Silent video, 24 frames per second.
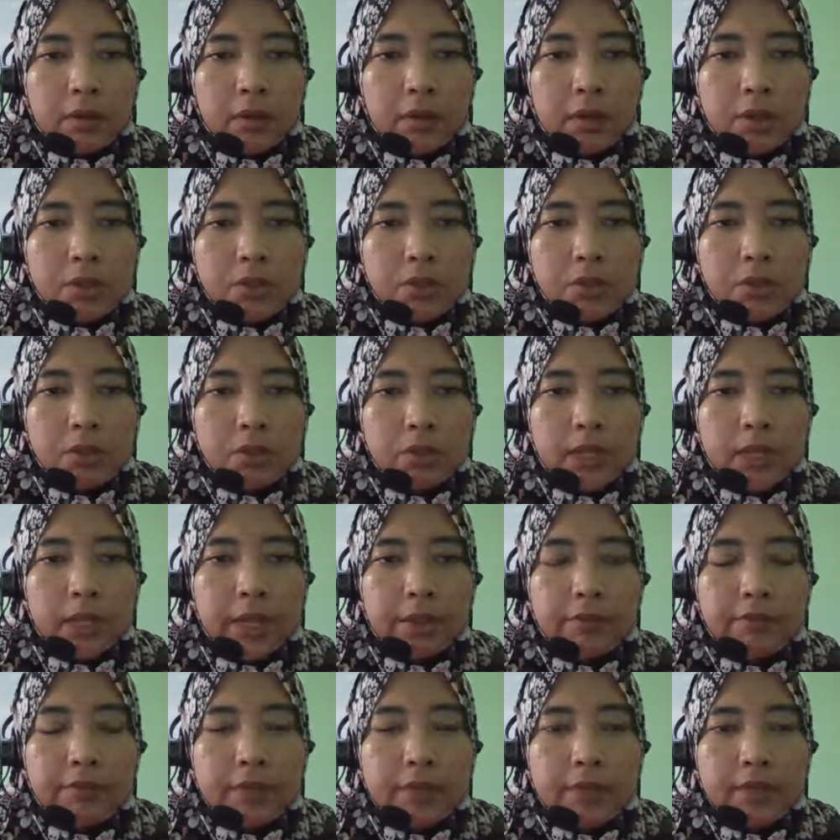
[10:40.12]
Okay, so the
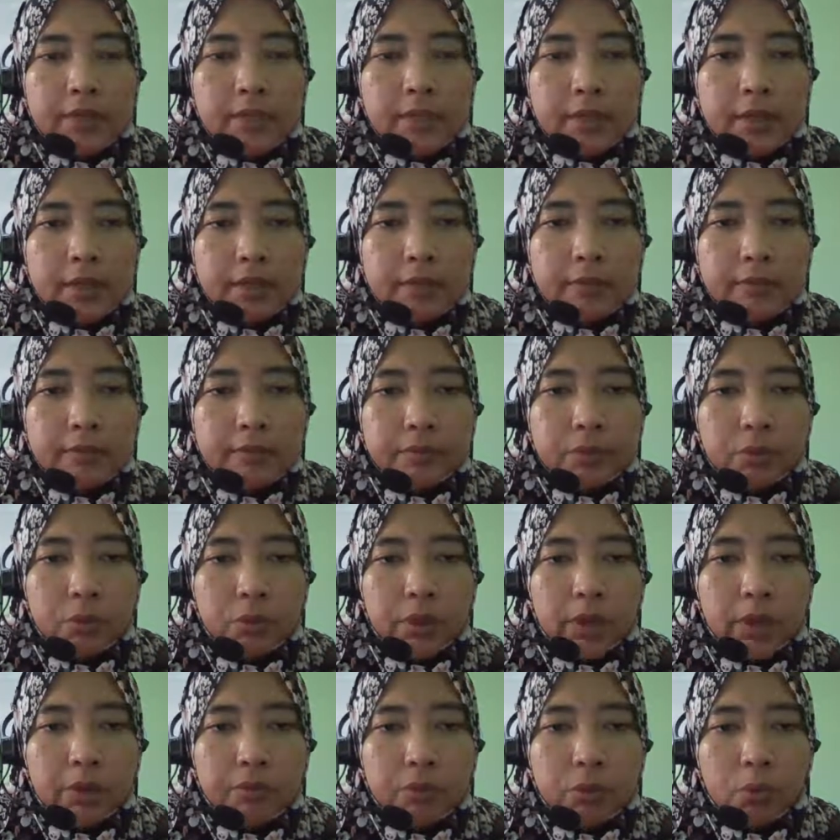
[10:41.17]
left hand side,
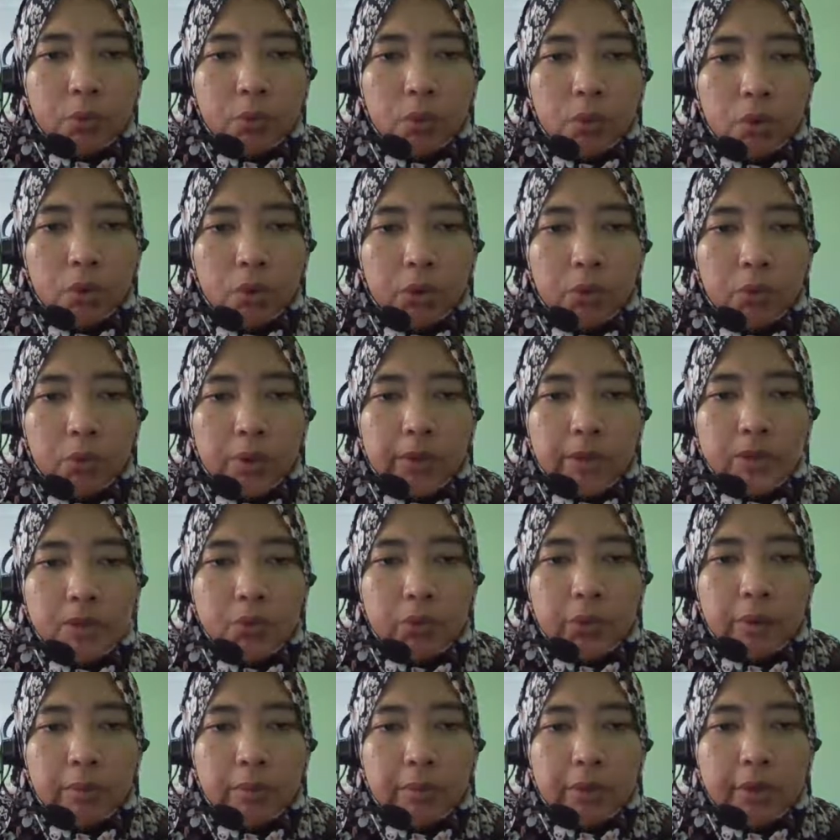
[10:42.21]
we have 2 ln y
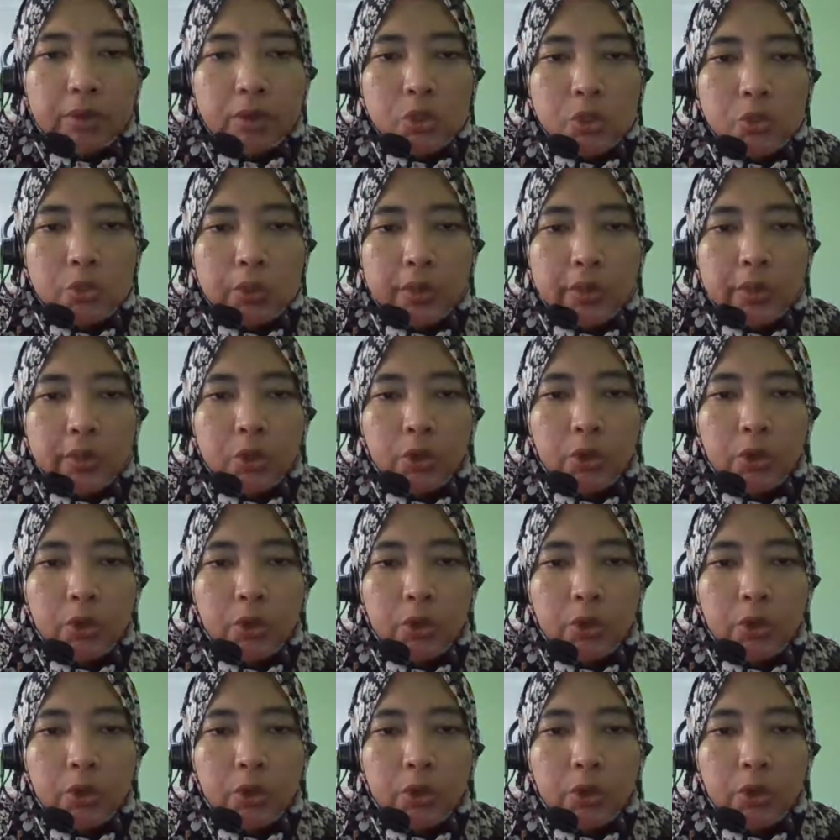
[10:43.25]
squared minus 1.